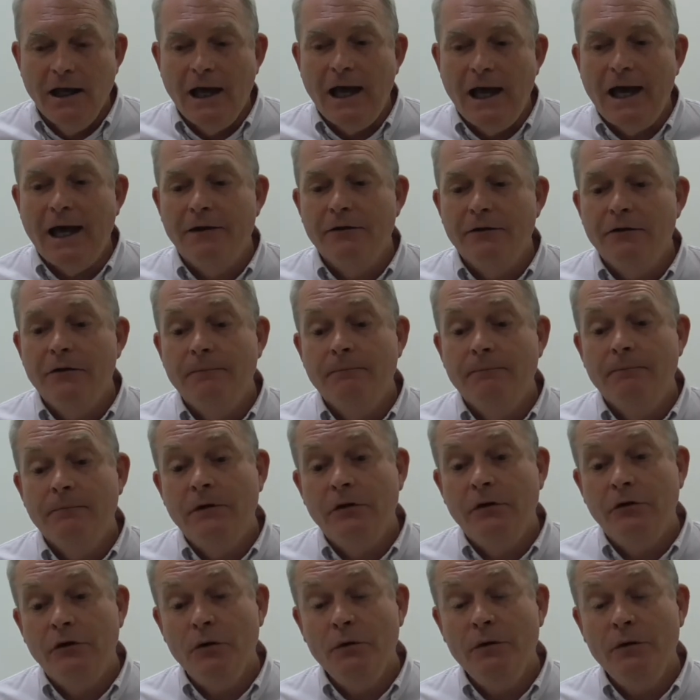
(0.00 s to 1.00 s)
And
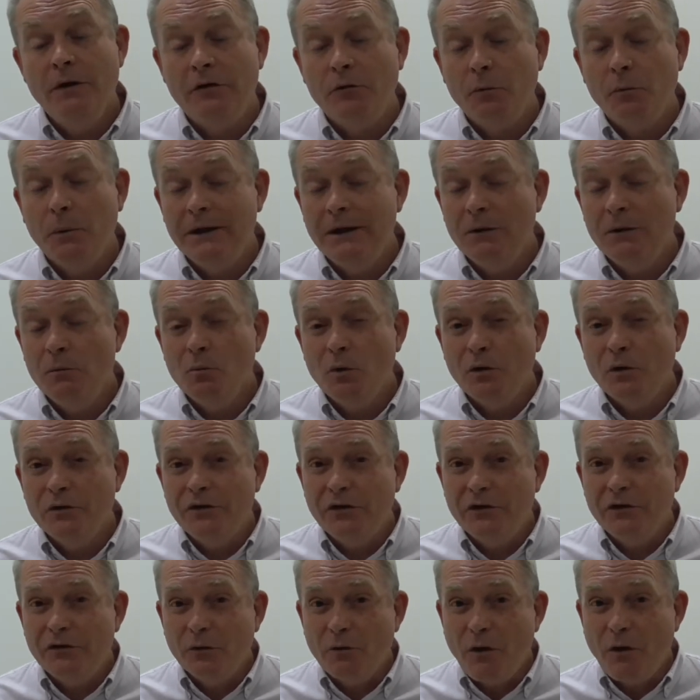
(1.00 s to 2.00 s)
to do this, we didn't want
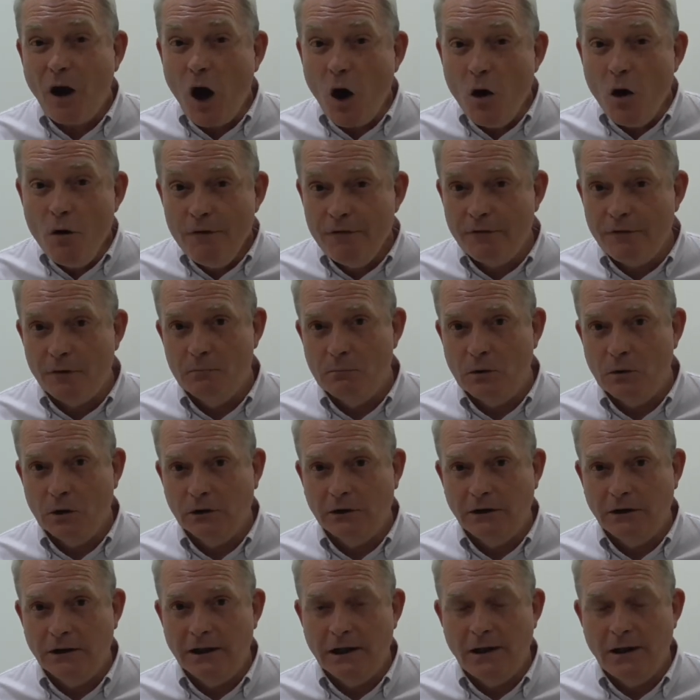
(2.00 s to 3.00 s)
to sort of
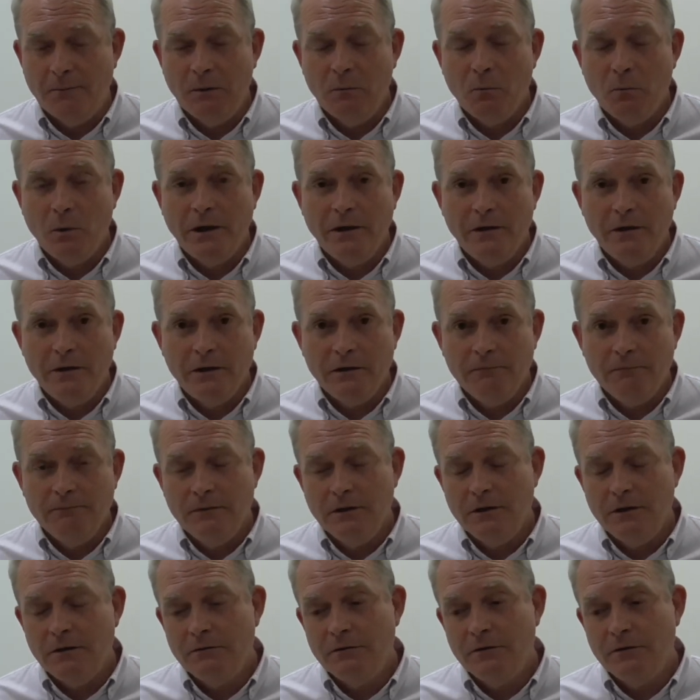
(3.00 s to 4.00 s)
model it. I mean, one of the
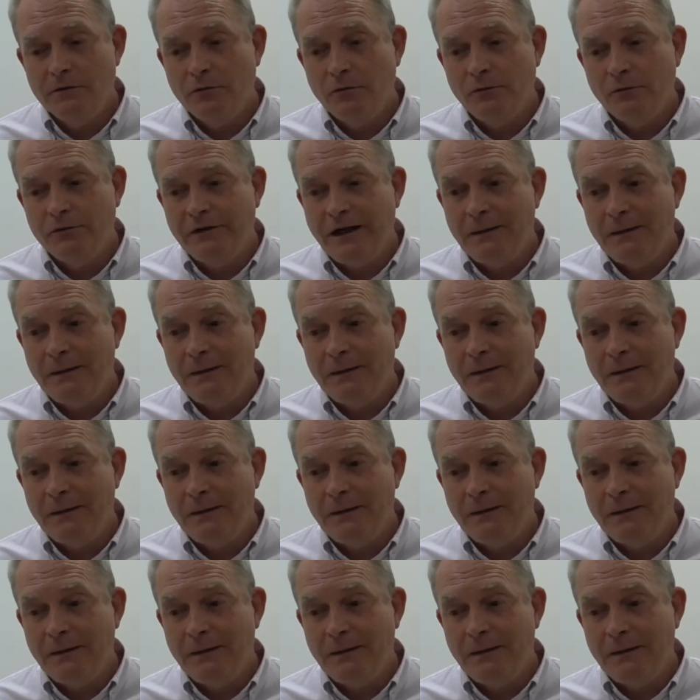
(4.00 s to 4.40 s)
uh, sort of